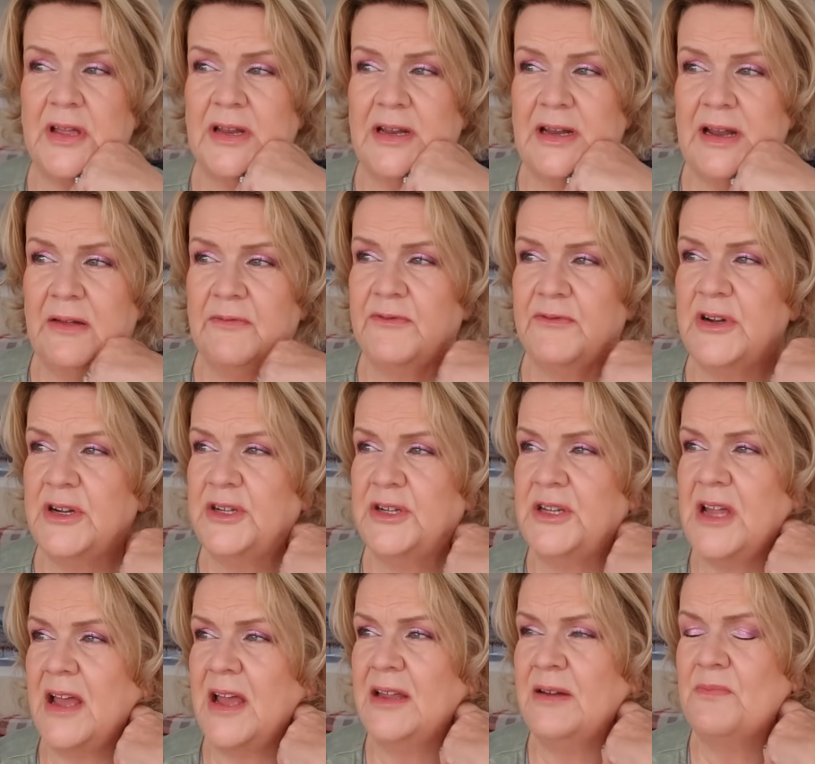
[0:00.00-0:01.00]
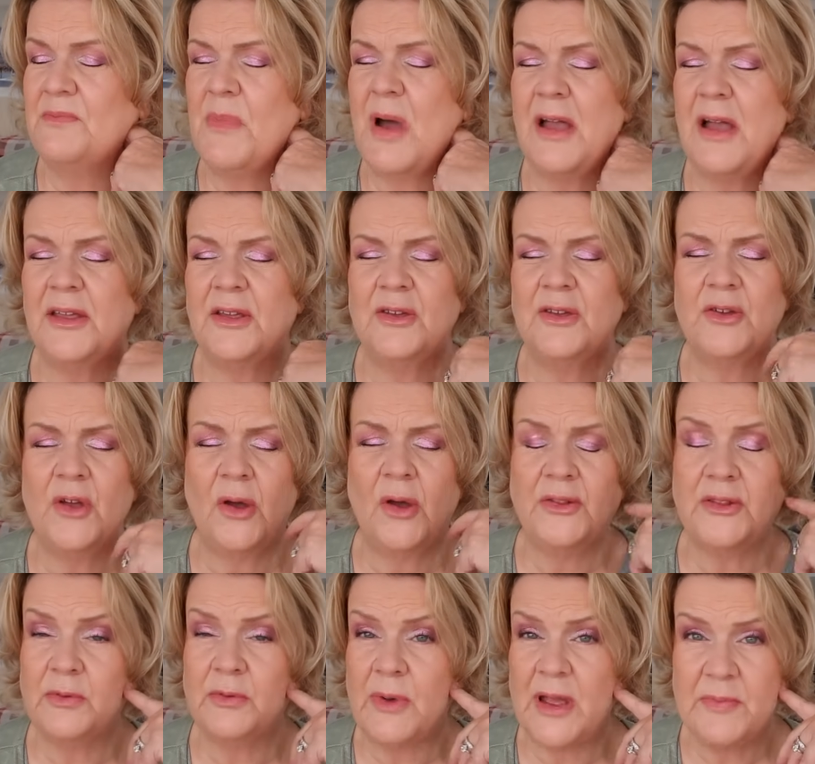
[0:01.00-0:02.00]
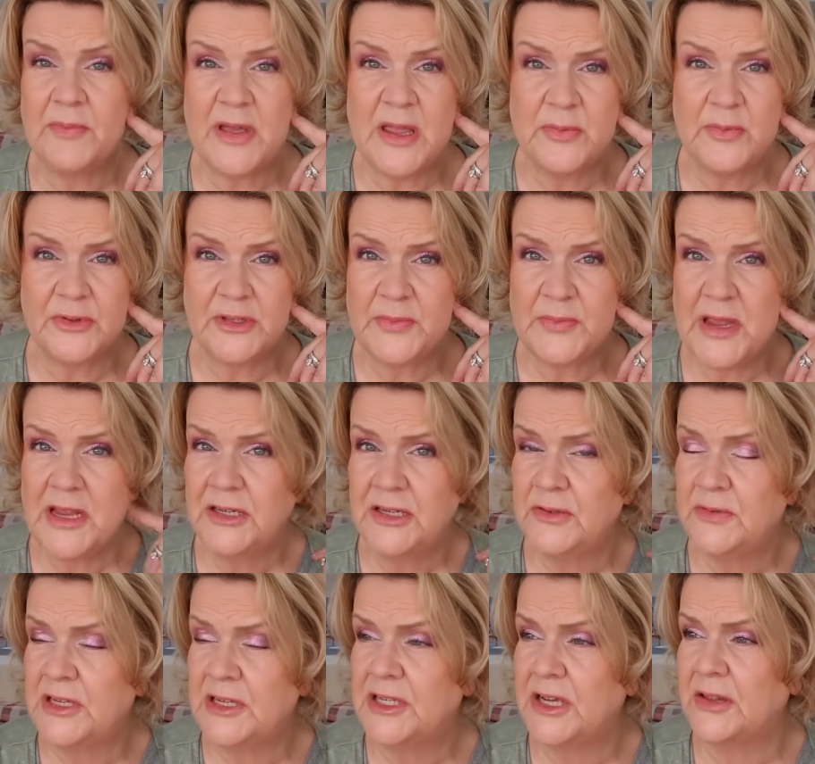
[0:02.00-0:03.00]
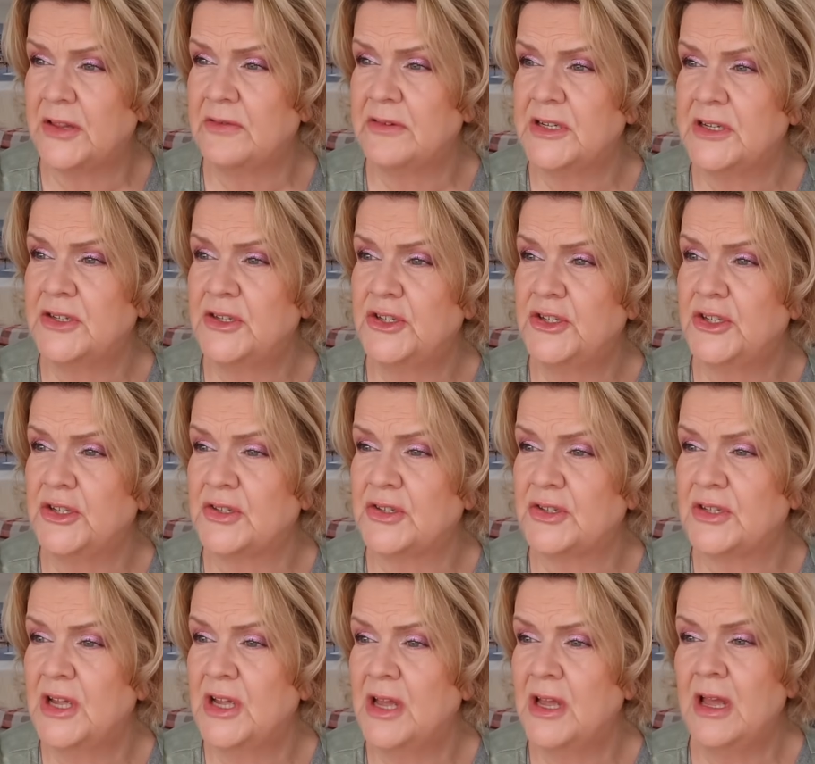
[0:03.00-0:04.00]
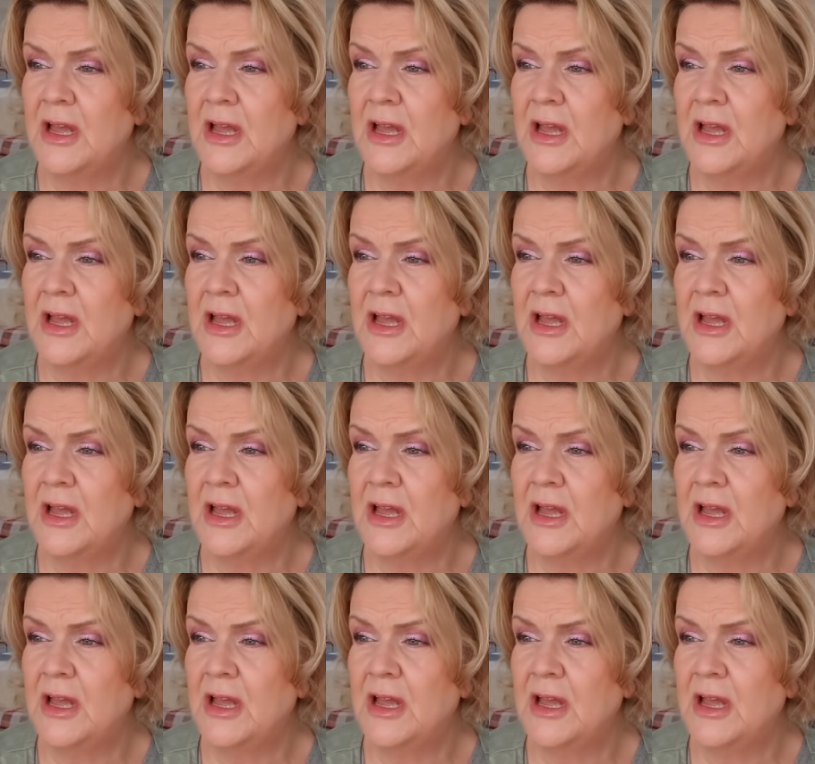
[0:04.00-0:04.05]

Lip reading: in an average day and my God, the way people speak to each other is just